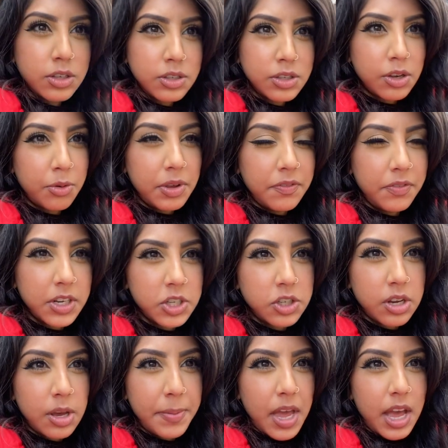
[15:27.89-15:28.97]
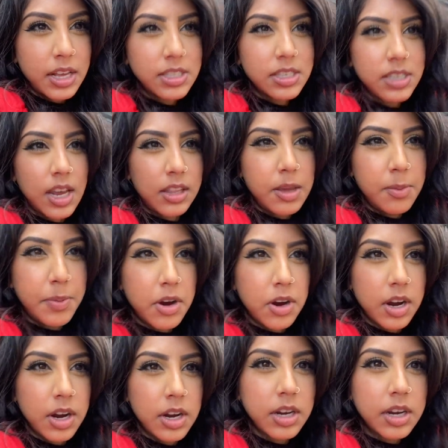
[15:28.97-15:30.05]
So we finished up at Stanley
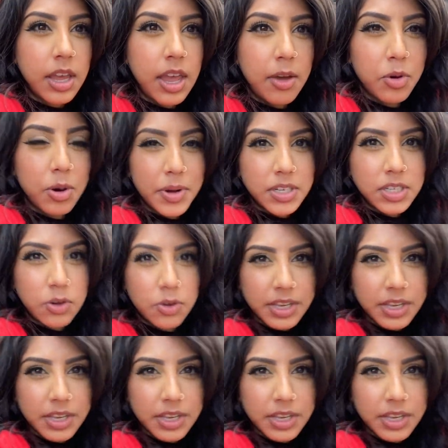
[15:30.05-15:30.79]
Park and we're about to go